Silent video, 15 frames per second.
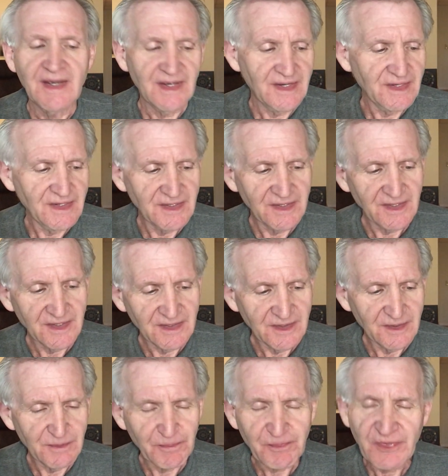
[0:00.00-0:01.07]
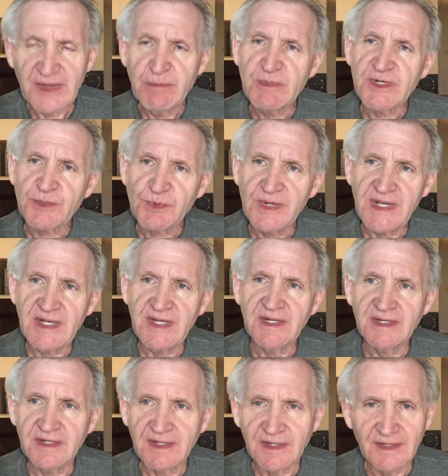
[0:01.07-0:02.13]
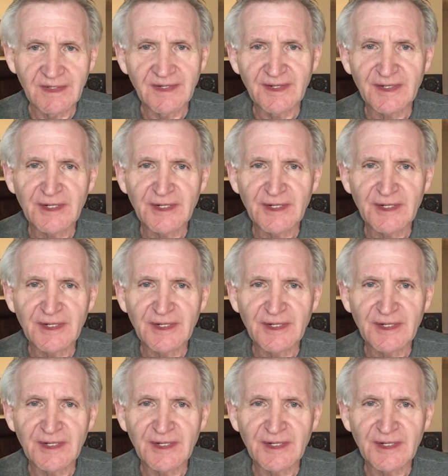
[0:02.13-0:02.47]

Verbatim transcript: and um, in between uh,